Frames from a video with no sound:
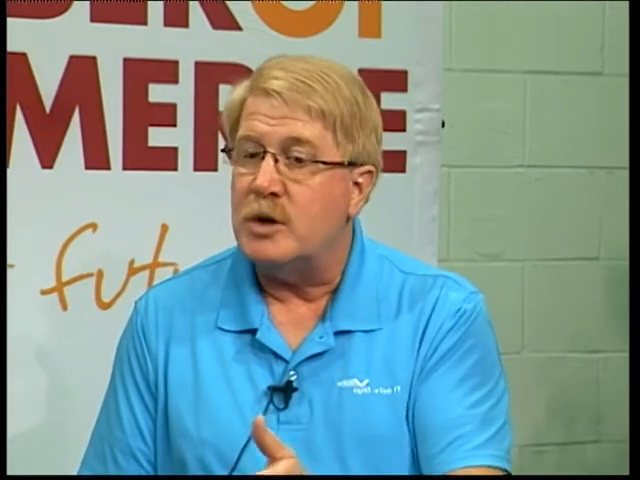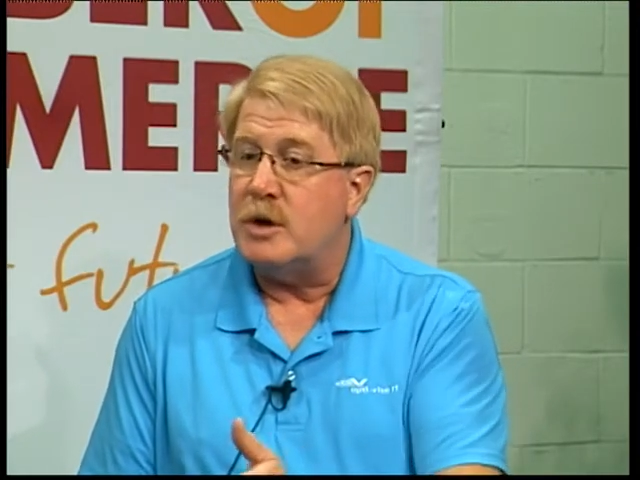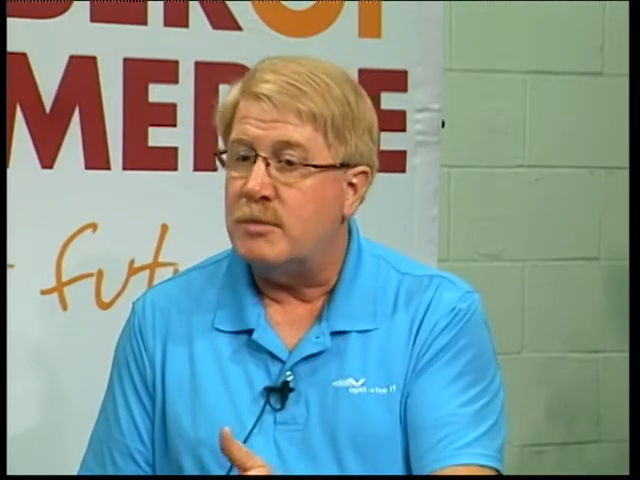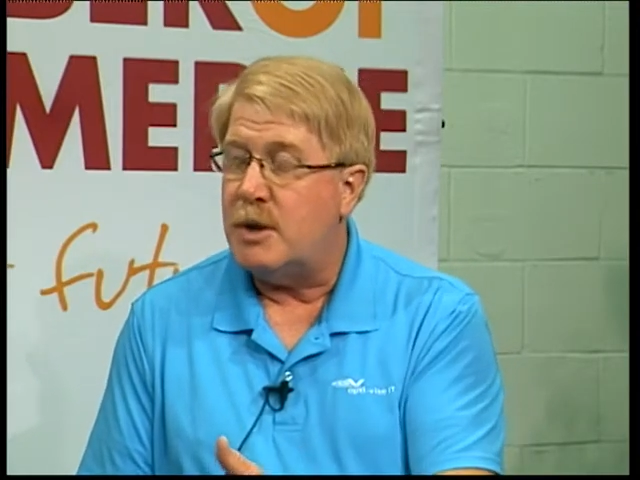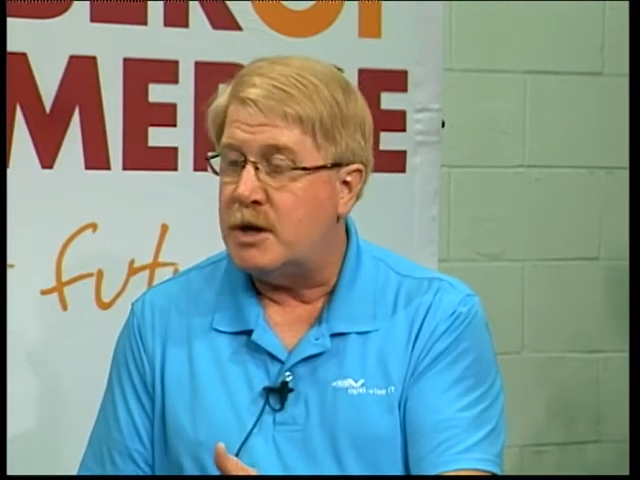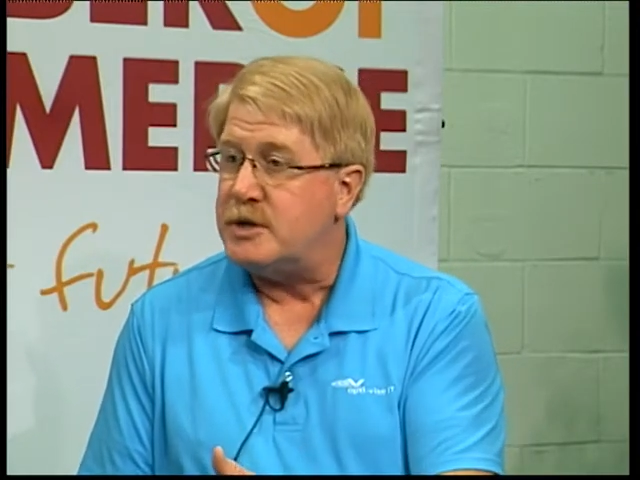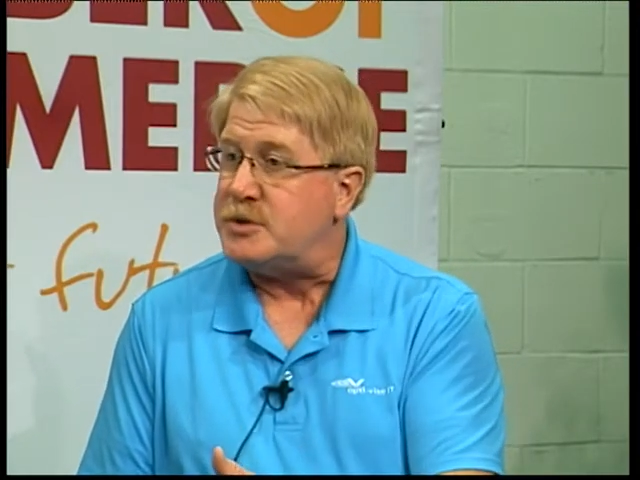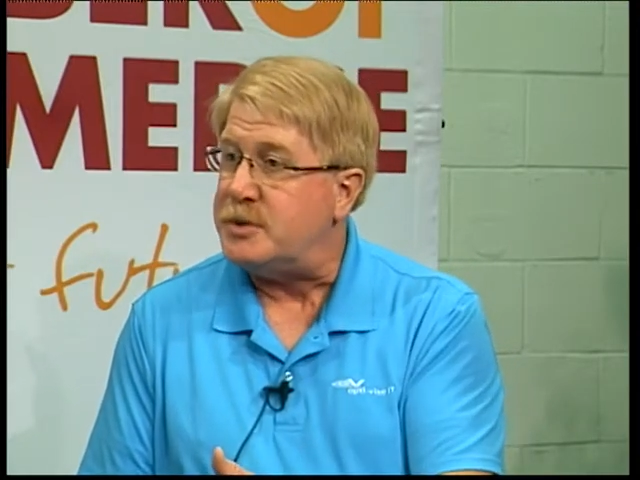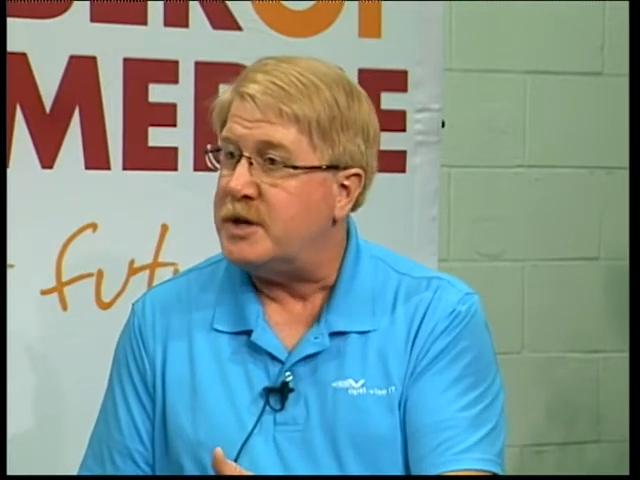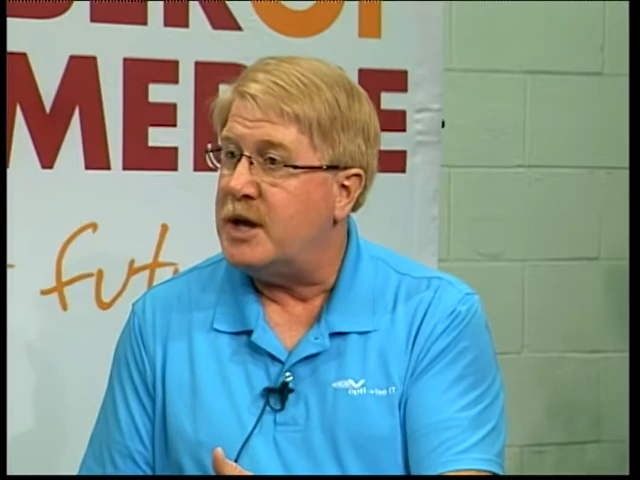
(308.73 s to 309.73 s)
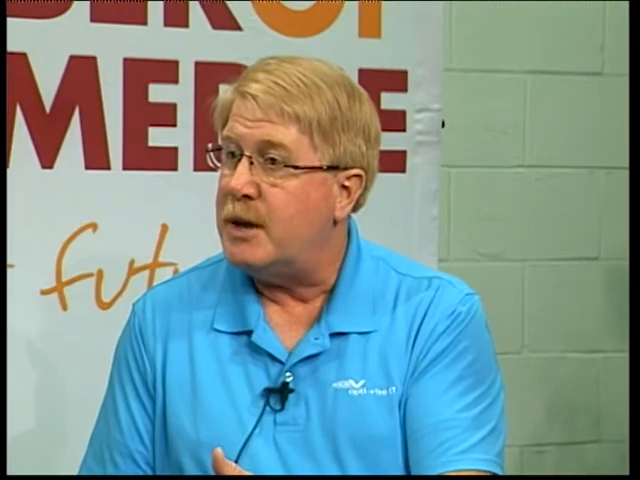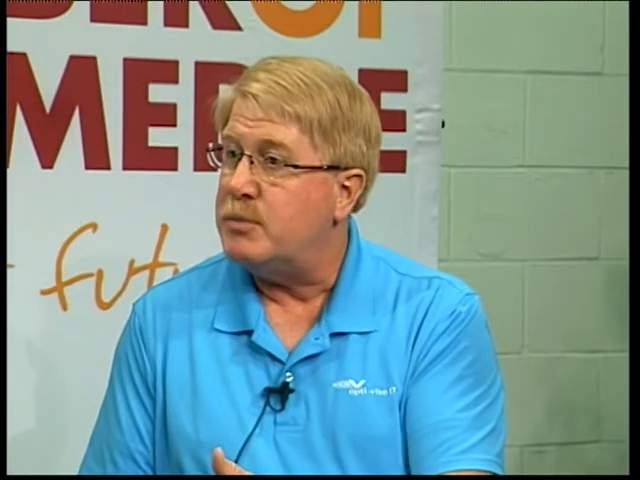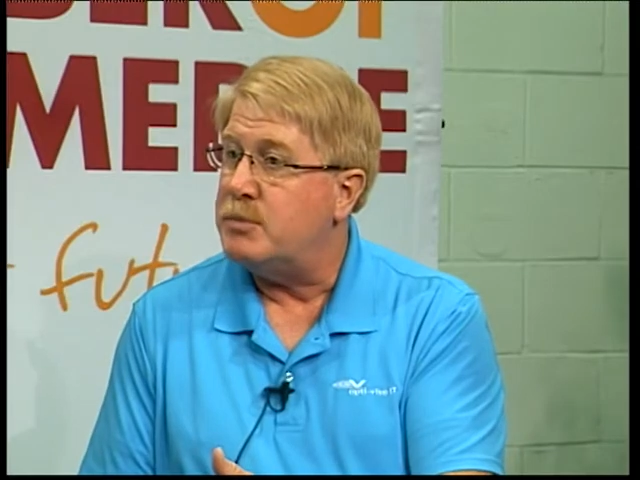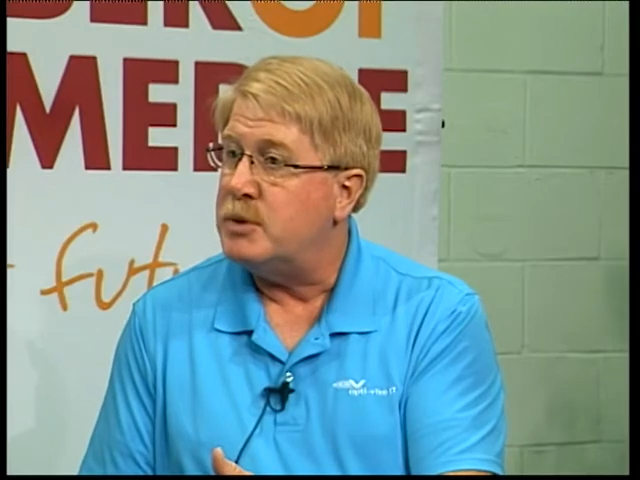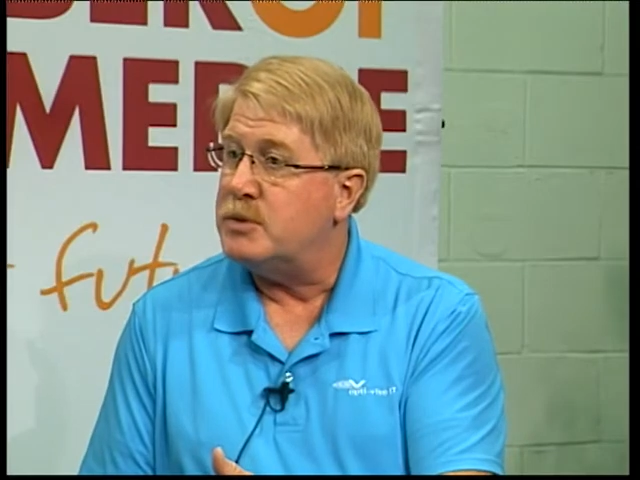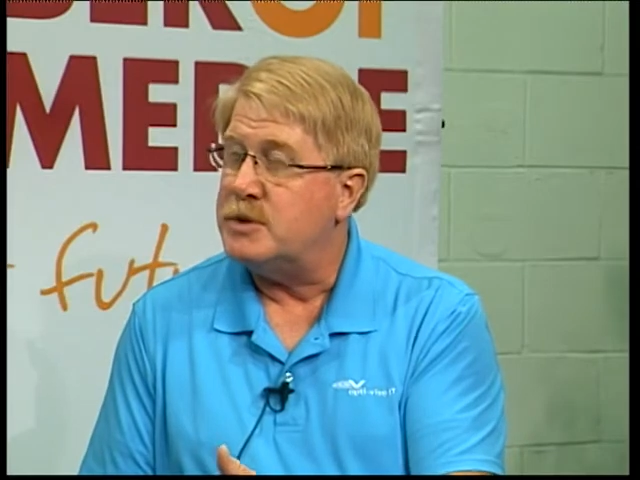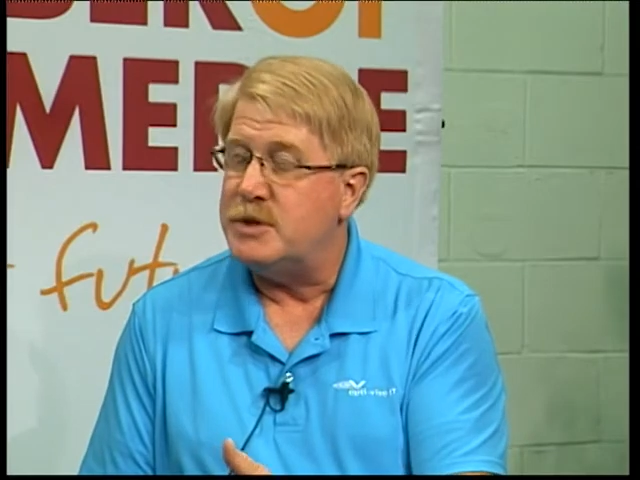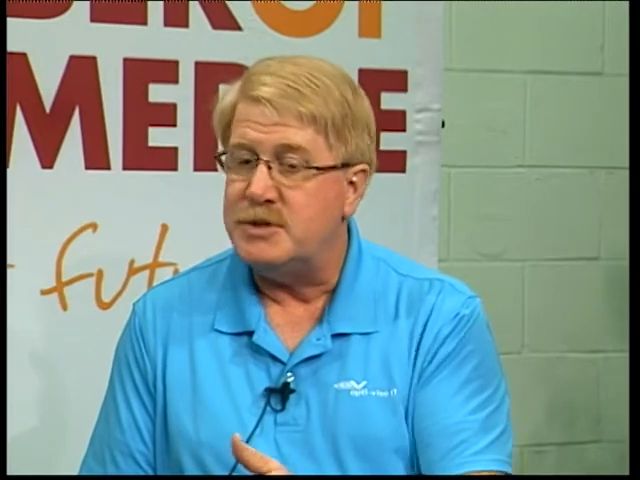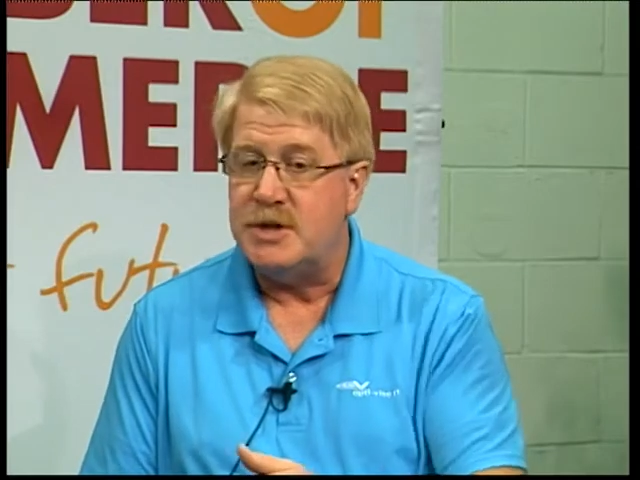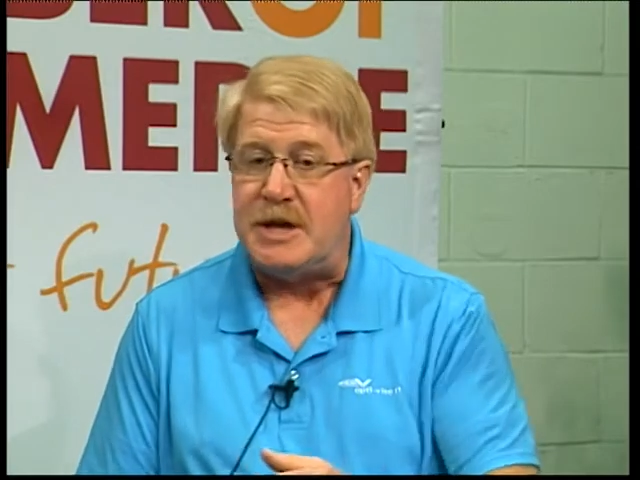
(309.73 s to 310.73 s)
monitoring
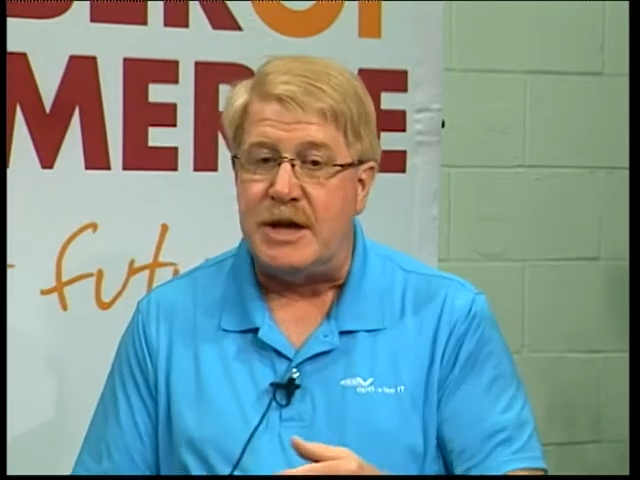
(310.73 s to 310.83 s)
capabilities,